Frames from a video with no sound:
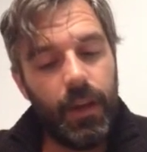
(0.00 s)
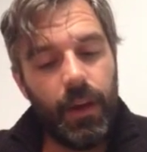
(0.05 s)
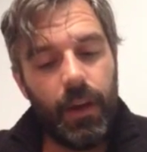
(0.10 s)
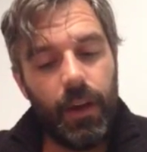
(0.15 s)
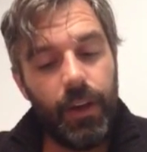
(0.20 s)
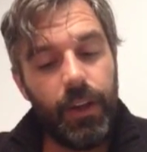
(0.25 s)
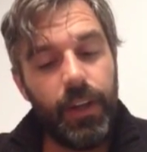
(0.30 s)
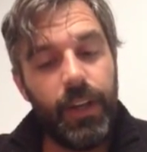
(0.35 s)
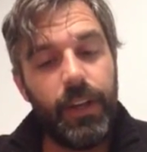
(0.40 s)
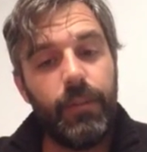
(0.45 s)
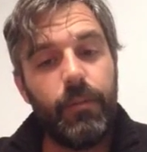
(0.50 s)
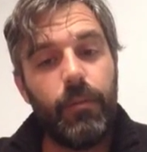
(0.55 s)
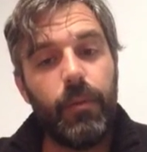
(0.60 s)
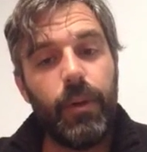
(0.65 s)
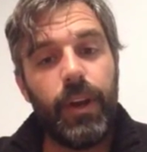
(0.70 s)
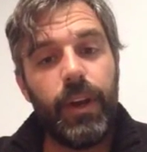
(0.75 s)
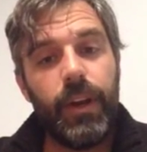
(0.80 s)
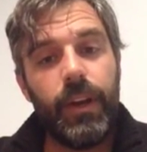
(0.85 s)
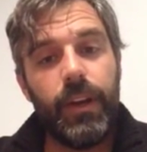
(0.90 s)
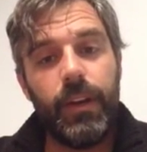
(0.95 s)
I didn't
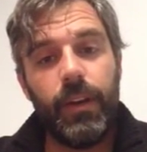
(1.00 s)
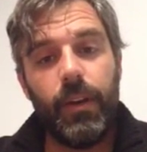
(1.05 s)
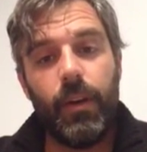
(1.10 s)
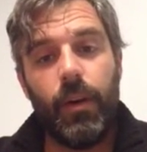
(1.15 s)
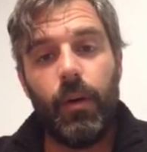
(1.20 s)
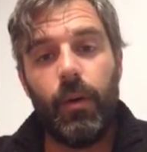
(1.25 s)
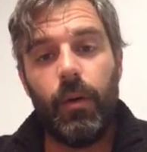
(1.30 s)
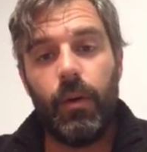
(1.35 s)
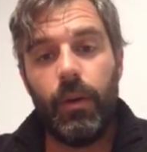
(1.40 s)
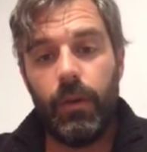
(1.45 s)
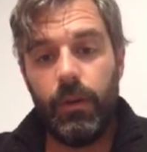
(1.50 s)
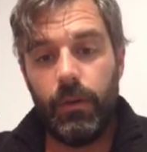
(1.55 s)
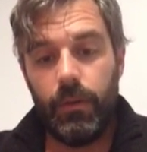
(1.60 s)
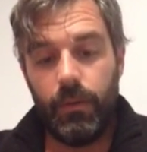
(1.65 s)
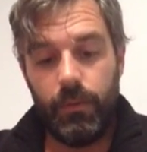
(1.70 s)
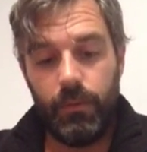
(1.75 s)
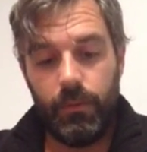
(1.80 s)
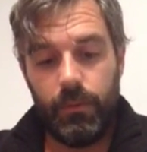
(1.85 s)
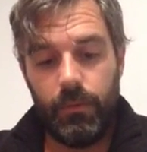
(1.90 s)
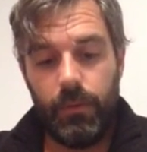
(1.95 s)
really know
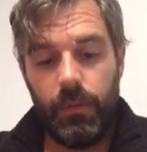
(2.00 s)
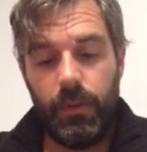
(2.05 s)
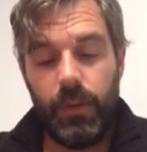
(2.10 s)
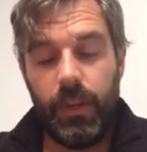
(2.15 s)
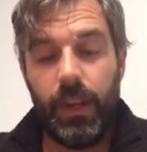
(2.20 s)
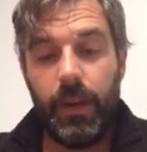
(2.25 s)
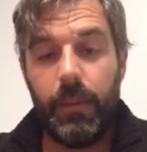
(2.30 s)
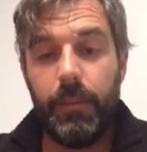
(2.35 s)
that